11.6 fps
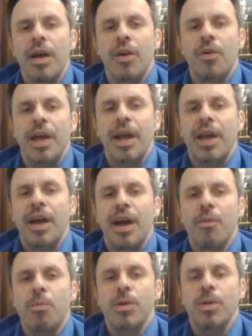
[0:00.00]
Okay,
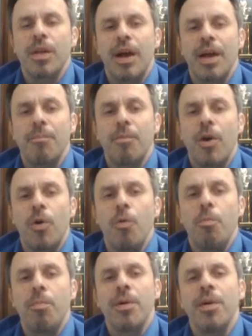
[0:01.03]
I'm
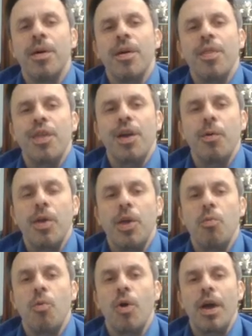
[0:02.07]
hope that
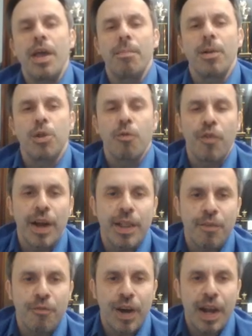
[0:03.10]
you were able to
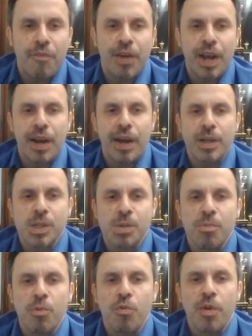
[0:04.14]
find a very, very nice
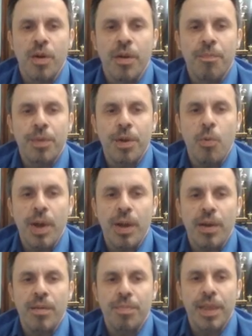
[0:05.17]
move.
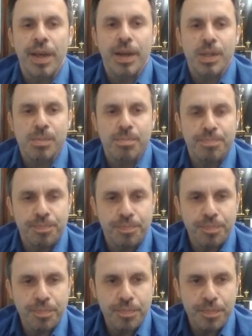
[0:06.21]
Queen takes
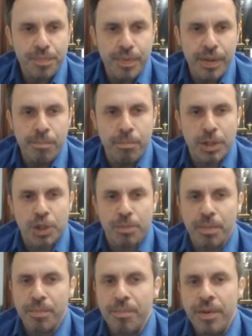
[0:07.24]
bishop.
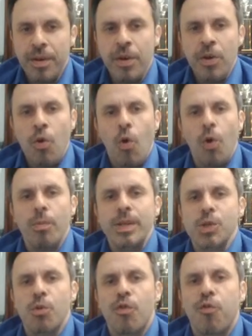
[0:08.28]

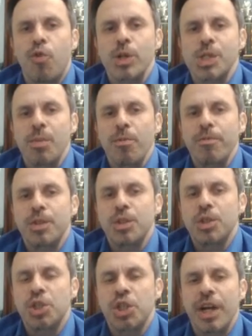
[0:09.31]
Always look for forcing moves,
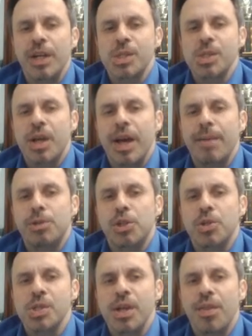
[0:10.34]
checks,
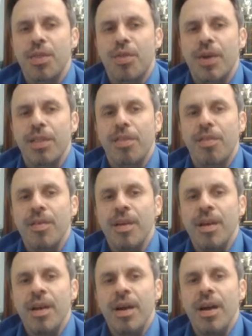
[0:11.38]
captures, and threats.
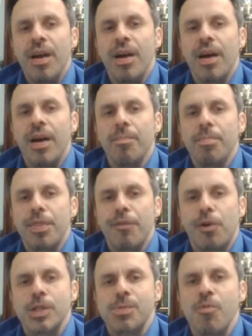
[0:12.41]
The
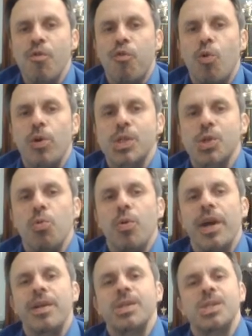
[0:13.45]
first move, of course, to
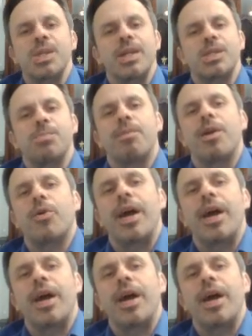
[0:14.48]
look at is this, but